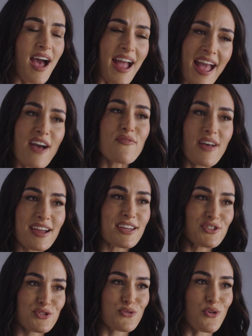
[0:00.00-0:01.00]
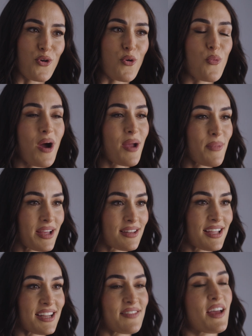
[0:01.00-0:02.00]
I have that control. Why am I
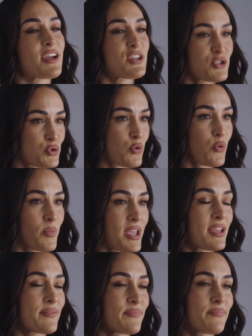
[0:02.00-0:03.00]
letting that control me?